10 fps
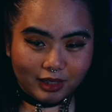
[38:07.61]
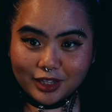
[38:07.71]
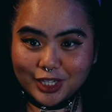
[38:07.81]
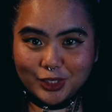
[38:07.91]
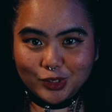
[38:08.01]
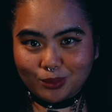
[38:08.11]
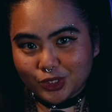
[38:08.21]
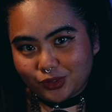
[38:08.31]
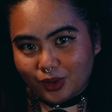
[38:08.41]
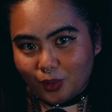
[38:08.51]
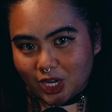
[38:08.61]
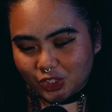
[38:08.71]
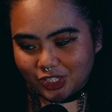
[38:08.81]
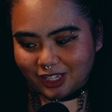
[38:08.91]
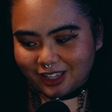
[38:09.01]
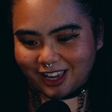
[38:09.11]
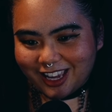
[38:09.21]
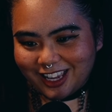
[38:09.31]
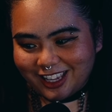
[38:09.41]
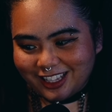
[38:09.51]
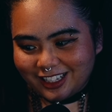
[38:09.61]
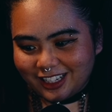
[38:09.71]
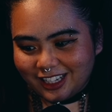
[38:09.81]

Thank you so much for watching, and